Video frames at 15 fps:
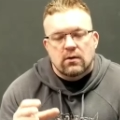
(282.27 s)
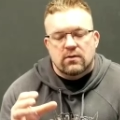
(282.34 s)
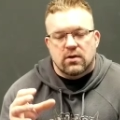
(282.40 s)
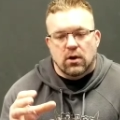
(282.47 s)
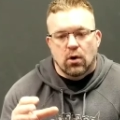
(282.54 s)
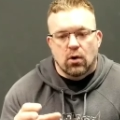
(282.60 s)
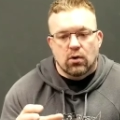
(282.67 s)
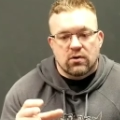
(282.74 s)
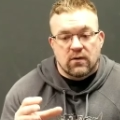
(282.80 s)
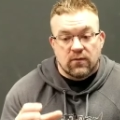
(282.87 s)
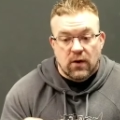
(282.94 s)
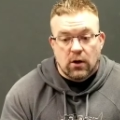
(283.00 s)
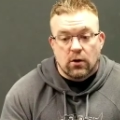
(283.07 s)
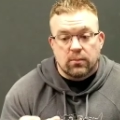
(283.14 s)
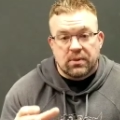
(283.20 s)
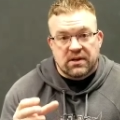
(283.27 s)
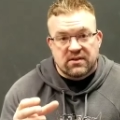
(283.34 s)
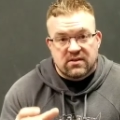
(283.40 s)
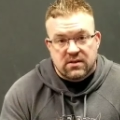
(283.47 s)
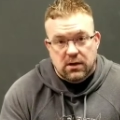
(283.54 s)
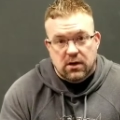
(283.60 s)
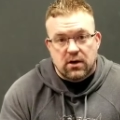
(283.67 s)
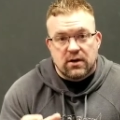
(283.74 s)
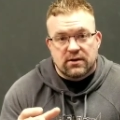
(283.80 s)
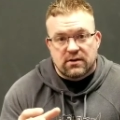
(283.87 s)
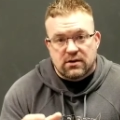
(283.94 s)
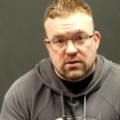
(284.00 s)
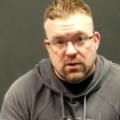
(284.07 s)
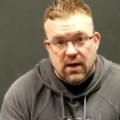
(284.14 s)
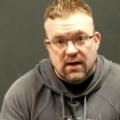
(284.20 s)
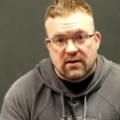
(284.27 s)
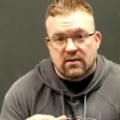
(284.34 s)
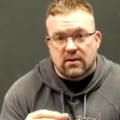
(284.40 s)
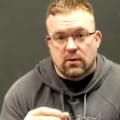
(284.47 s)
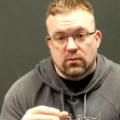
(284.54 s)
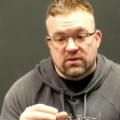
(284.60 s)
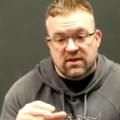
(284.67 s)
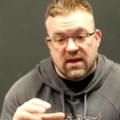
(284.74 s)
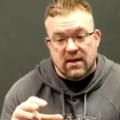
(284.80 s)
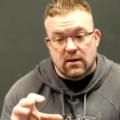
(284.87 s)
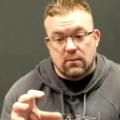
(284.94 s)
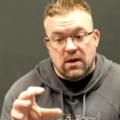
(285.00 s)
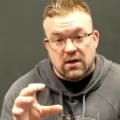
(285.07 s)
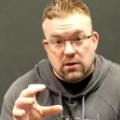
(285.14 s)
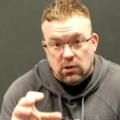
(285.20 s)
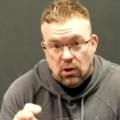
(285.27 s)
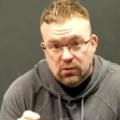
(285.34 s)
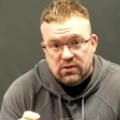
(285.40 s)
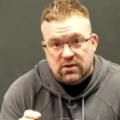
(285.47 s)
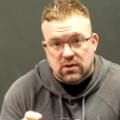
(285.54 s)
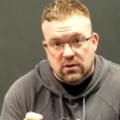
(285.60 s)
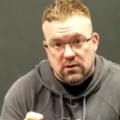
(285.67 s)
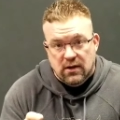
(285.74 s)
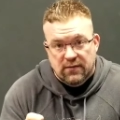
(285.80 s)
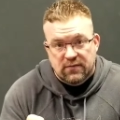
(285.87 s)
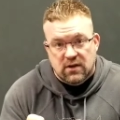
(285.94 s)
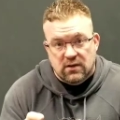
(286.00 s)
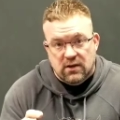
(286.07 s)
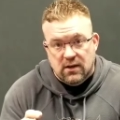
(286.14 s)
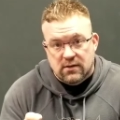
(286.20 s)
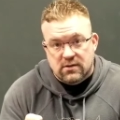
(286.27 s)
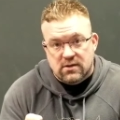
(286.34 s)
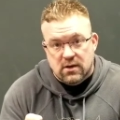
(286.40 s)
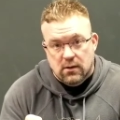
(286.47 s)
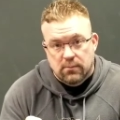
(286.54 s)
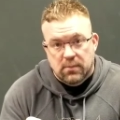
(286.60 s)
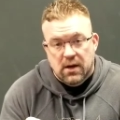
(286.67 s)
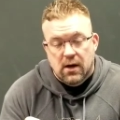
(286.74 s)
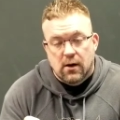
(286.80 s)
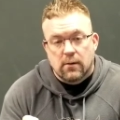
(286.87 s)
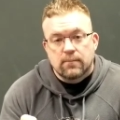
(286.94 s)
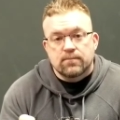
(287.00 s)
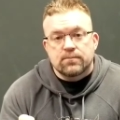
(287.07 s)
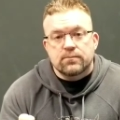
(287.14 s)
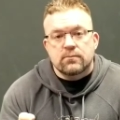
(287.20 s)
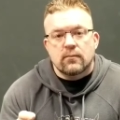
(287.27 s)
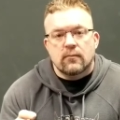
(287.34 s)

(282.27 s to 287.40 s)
to developing serious strength that was getting me closer to lifting the inch dumbbell.